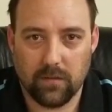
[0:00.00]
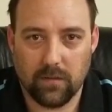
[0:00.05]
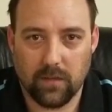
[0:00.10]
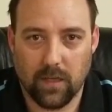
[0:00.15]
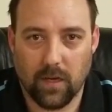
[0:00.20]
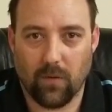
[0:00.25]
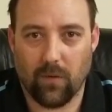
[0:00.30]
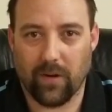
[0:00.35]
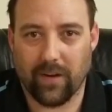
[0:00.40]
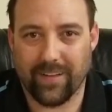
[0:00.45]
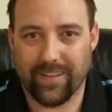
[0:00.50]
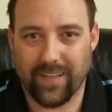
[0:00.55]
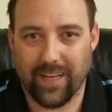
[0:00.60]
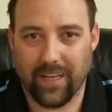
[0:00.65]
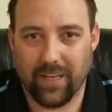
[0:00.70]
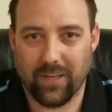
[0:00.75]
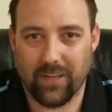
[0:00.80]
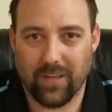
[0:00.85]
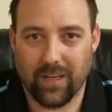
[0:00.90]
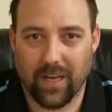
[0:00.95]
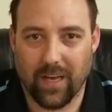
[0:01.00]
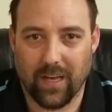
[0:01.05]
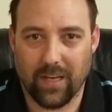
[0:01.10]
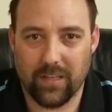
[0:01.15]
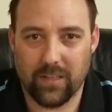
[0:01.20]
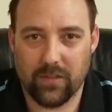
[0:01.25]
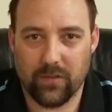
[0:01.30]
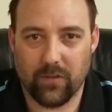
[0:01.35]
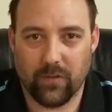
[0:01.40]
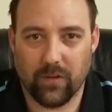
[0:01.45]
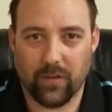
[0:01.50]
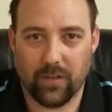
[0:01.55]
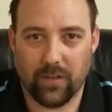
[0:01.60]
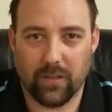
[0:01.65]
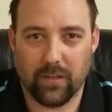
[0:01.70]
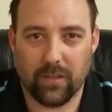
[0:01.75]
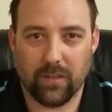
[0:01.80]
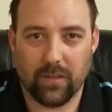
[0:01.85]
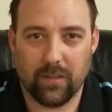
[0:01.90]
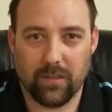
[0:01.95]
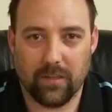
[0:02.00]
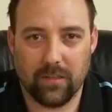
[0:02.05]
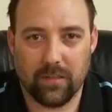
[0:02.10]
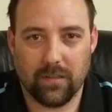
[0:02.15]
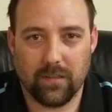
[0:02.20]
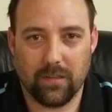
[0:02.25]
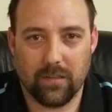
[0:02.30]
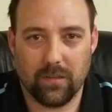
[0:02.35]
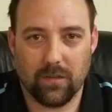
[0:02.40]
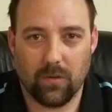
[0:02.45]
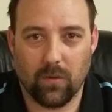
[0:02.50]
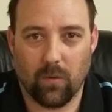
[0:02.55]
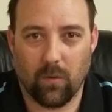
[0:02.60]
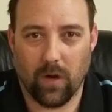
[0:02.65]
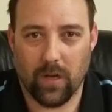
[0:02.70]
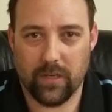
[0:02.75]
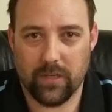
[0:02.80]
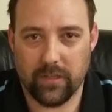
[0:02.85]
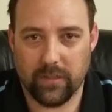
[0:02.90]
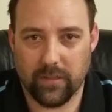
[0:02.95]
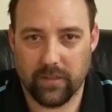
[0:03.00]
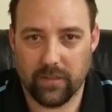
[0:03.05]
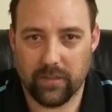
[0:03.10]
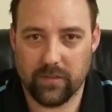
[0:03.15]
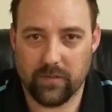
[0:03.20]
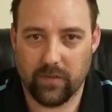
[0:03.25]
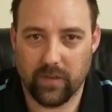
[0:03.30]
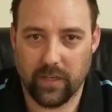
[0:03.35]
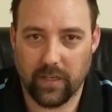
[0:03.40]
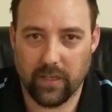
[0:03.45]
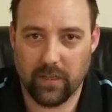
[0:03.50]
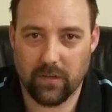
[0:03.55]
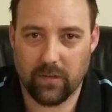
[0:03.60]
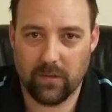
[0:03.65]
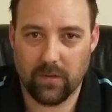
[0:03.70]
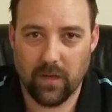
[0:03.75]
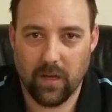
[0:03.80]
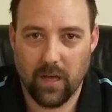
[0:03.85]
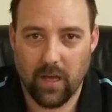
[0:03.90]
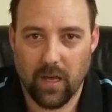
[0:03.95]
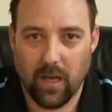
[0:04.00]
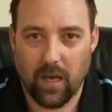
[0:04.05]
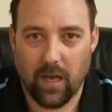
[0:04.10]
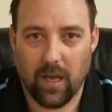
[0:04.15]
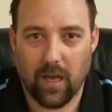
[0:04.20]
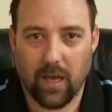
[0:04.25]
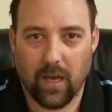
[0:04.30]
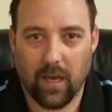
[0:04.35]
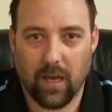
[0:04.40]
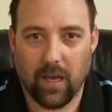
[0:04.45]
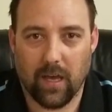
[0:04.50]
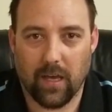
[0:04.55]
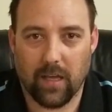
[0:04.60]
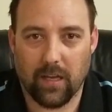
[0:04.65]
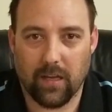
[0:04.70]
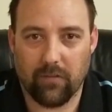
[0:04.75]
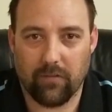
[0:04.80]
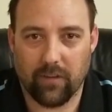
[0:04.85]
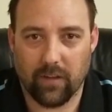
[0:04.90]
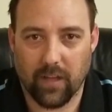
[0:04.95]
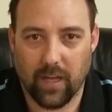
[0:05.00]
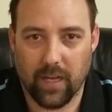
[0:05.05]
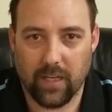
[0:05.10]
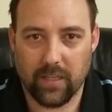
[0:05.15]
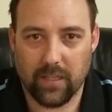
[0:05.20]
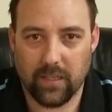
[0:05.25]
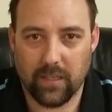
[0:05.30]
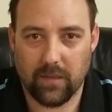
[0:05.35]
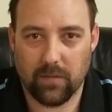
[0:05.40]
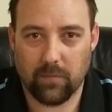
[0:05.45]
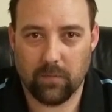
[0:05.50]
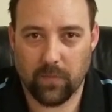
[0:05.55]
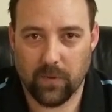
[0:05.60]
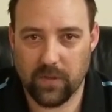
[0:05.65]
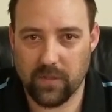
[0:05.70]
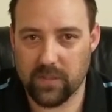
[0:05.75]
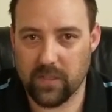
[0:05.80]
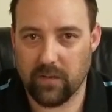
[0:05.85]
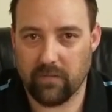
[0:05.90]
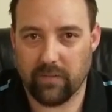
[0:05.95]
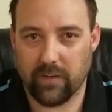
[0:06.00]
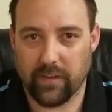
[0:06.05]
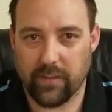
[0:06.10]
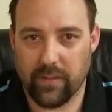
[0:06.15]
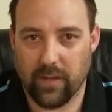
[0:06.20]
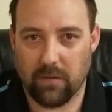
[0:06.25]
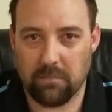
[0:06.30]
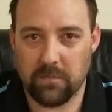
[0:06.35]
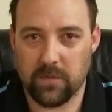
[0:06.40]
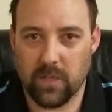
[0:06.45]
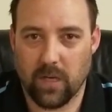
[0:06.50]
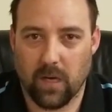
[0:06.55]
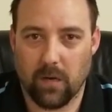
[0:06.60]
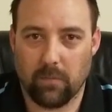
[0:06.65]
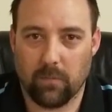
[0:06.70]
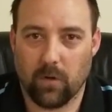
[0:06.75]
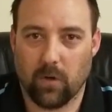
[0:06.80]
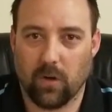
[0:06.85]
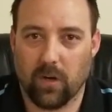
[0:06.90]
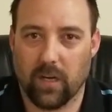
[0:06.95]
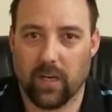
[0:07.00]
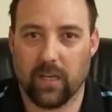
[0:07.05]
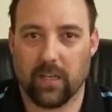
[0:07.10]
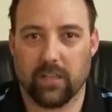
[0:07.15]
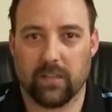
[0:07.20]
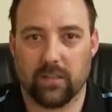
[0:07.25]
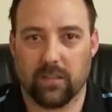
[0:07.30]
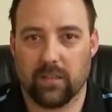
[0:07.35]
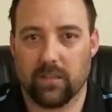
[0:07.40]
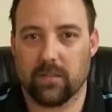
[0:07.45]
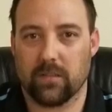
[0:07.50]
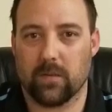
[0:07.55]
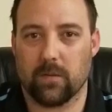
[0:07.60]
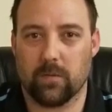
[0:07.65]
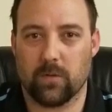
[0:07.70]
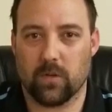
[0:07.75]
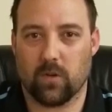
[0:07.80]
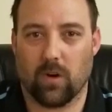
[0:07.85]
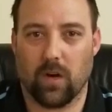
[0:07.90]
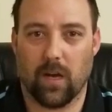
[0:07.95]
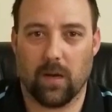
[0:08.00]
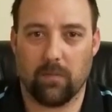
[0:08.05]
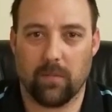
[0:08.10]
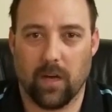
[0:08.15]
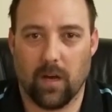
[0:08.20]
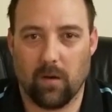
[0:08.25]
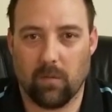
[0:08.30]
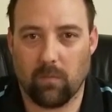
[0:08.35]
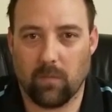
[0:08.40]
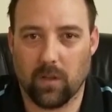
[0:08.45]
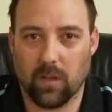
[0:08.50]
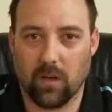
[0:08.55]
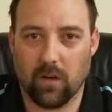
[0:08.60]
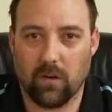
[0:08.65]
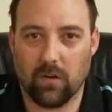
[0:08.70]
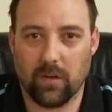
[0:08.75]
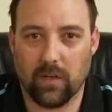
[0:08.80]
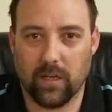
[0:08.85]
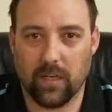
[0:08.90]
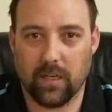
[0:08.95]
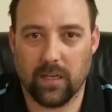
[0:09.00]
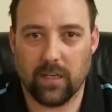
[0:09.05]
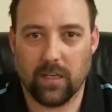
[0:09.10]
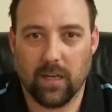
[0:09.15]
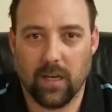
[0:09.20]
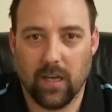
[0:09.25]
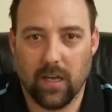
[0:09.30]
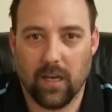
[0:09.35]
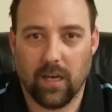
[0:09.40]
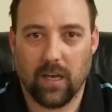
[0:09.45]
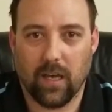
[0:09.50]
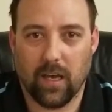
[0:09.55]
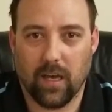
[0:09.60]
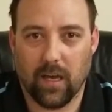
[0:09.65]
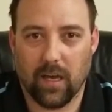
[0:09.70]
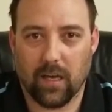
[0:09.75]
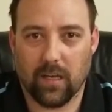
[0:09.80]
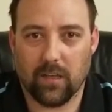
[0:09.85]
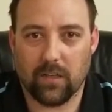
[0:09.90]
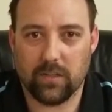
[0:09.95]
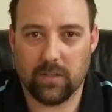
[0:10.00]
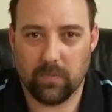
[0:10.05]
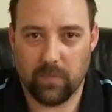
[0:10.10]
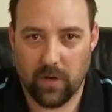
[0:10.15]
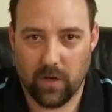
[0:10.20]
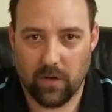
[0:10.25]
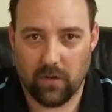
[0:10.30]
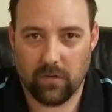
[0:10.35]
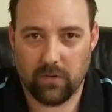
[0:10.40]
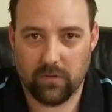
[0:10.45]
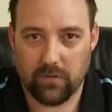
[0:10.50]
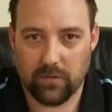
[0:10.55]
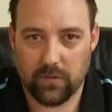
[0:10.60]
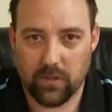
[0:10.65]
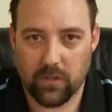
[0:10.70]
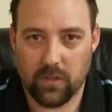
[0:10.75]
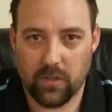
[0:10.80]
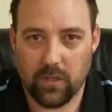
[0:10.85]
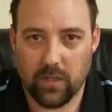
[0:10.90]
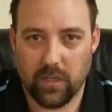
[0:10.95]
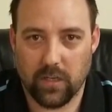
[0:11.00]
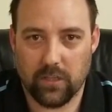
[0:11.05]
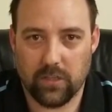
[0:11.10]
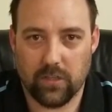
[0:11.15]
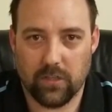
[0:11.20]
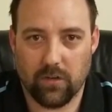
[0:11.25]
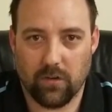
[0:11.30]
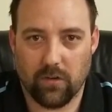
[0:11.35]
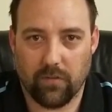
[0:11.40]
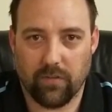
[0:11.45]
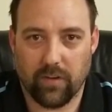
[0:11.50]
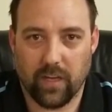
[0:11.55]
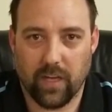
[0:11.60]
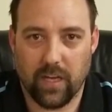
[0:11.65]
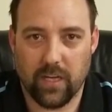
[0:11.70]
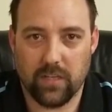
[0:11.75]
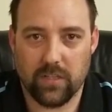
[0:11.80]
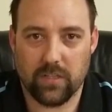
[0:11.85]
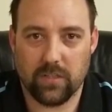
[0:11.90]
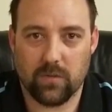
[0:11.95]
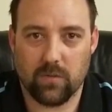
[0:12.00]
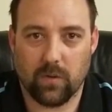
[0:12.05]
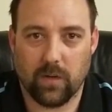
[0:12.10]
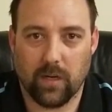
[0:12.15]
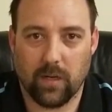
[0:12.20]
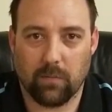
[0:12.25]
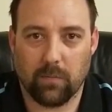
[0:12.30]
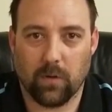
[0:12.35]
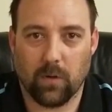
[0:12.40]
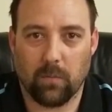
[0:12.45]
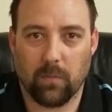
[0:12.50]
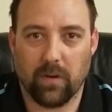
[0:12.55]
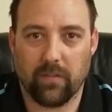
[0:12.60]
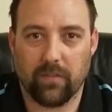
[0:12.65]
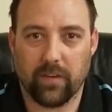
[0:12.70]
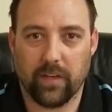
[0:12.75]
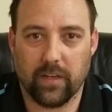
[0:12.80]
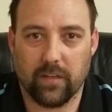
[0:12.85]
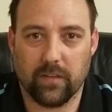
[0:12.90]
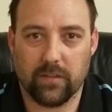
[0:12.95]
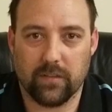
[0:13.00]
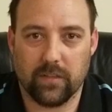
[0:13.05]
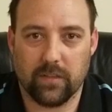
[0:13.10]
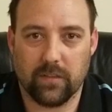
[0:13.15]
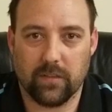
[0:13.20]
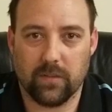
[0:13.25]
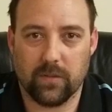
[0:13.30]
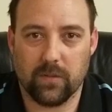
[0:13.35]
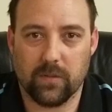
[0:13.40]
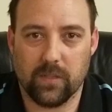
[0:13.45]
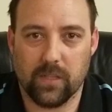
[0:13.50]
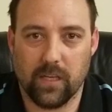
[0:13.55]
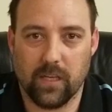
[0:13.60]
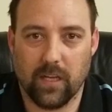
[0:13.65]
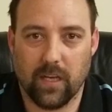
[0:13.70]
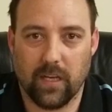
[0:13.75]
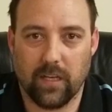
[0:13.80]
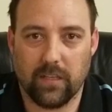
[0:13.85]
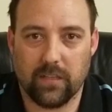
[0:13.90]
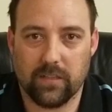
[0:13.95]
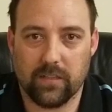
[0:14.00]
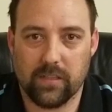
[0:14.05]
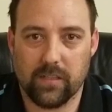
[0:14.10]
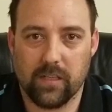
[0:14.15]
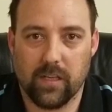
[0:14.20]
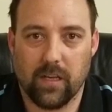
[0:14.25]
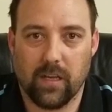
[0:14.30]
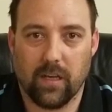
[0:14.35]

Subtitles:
And I want to thank you guys for watching this video. And if you liked it, please give it a thumbs up. Go ahead and subscribe down below here. And click the bell so you can get your notifications when I upload my videos on Tuesday nights.